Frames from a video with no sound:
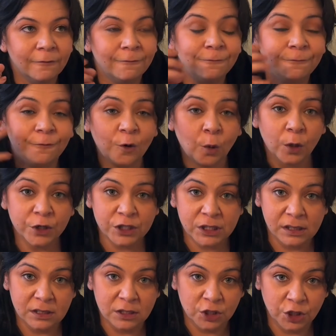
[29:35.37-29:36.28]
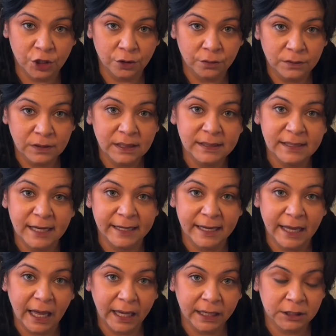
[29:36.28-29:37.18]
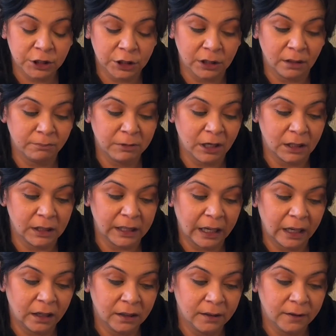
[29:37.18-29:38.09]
forces you to take action upon it.